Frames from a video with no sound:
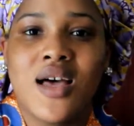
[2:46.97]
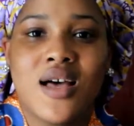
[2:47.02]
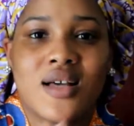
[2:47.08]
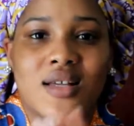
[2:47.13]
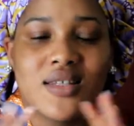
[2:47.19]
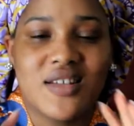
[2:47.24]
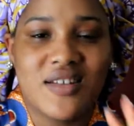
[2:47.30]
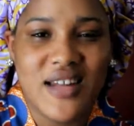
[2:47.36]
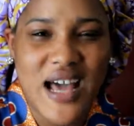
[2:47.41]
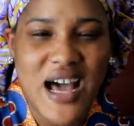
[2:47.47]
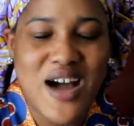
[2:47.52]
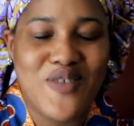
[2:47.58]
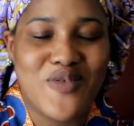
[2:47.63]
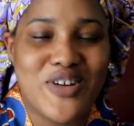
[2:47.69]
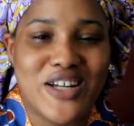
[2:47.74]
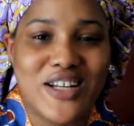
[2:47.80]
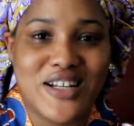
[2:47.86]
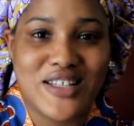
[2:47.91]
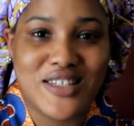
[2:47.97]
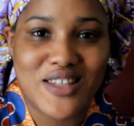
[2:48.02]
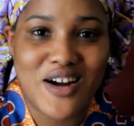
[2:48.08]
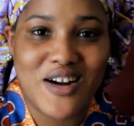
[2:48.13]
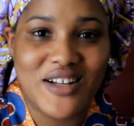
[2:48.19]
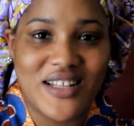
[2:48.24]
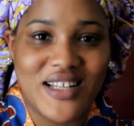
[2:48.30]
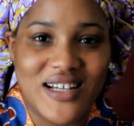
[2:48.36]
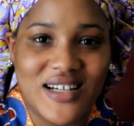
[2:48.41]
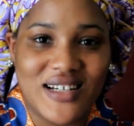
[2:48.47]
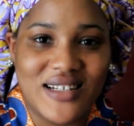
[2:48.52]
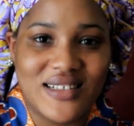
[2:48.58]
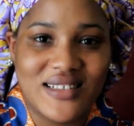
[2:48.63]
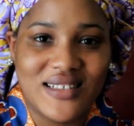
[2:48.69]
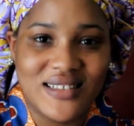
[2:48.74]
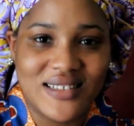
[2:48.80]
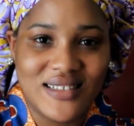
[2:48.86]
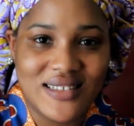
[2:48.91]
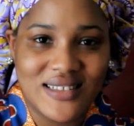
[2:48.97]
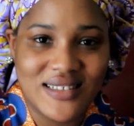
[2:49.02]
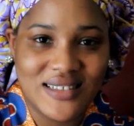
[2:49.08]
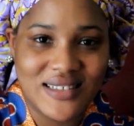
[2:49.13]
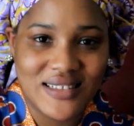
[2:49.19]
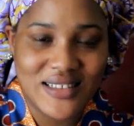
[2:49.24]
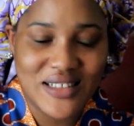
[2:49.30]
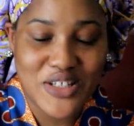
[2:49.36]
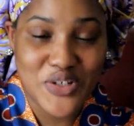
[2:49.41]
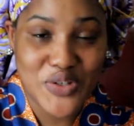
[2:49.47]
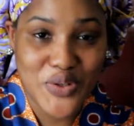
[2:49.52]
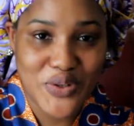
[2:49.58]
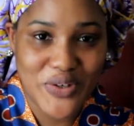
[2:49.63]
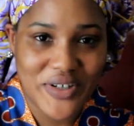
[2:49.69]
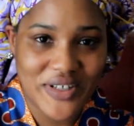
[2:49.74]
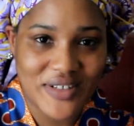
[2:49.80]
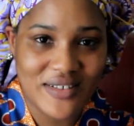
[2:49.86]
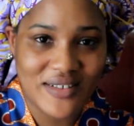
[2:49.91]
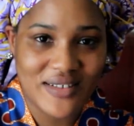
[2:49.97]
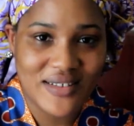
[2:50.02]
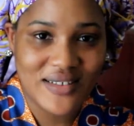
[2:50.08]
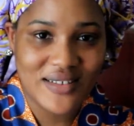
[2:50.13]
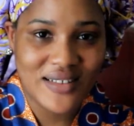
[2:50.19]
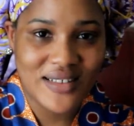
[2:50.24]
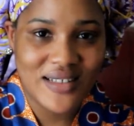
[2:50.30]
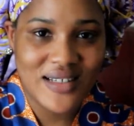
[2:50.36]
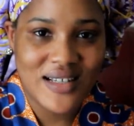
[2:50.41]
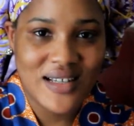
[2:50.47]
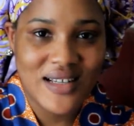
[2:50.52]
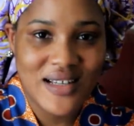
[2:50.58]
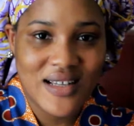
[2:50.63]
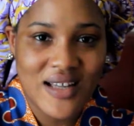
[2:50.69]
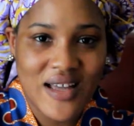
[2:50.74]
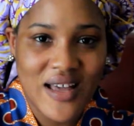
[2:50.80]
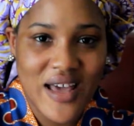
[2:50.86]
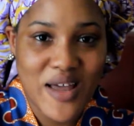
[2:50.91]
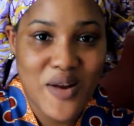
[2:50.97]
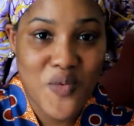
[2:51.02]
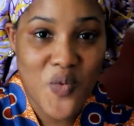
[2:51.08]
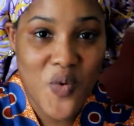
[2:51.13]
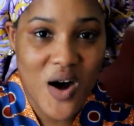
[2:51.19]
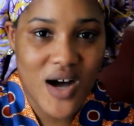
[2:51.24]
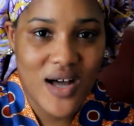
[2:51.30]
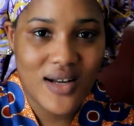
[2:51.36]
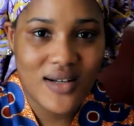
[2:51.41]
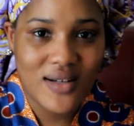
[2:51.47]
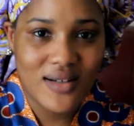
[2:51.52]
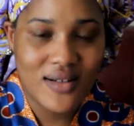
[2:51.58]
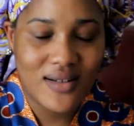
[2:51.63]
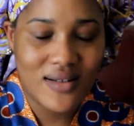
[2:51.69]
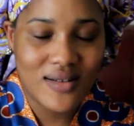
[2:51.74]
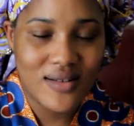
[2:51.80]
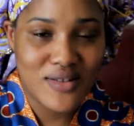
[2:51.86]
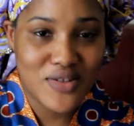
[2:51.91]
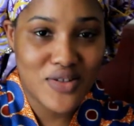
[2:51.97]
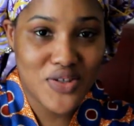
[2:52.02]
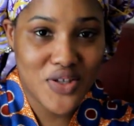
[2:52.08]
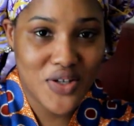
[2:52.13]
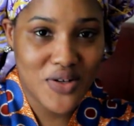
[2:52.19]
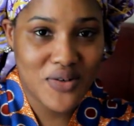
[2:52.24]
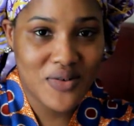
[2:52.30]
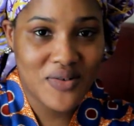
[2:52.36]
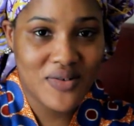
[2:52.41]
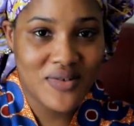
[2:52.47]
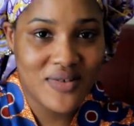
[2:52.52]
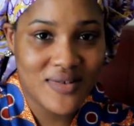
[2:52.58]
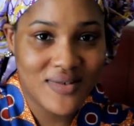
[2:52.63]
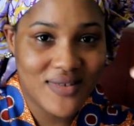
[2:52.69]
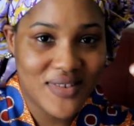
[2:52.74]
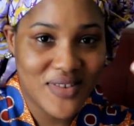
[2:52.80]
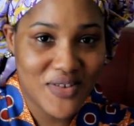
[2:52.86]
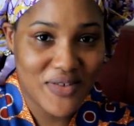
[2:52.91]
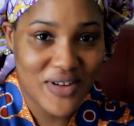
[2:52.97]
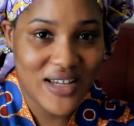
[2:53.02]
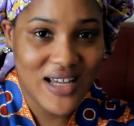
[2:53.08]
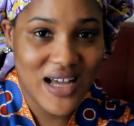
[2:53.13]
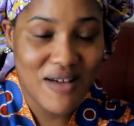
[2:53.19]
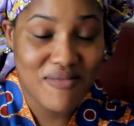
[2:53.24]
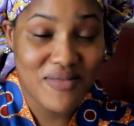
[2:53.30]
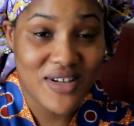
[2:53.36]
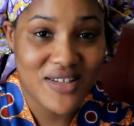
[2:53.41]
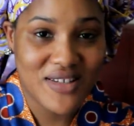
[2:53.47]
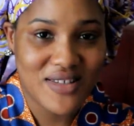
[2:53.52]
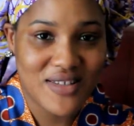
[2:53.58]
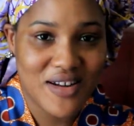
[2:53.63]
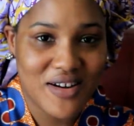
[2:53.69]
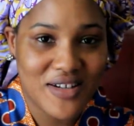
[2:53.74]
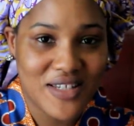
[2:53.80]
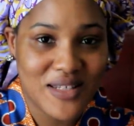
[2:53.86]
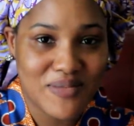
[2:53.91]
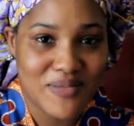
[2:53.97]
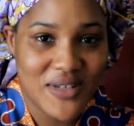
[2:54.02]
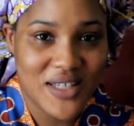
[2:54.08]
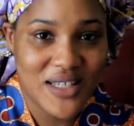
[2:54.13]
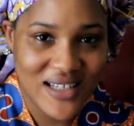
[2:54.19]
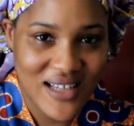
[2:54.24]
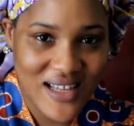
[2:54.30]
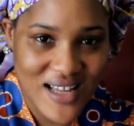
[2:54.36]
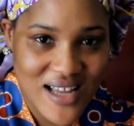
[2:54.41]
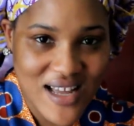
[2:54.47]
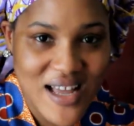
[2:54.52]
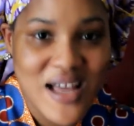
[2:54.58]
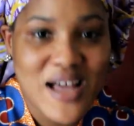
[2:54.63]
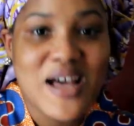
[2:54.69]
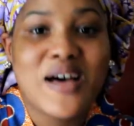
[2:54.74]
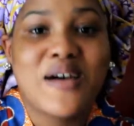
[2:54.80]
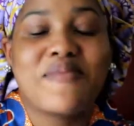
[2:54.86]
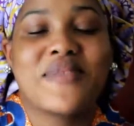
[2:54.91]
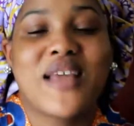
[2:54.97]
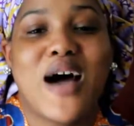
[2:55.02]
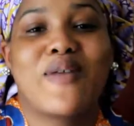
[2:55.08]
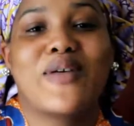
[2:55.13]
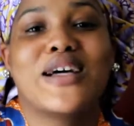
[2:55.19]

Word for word: so now we're gonna start the tutorial. And 1, 2, 3, I'm gonna start speaking. They can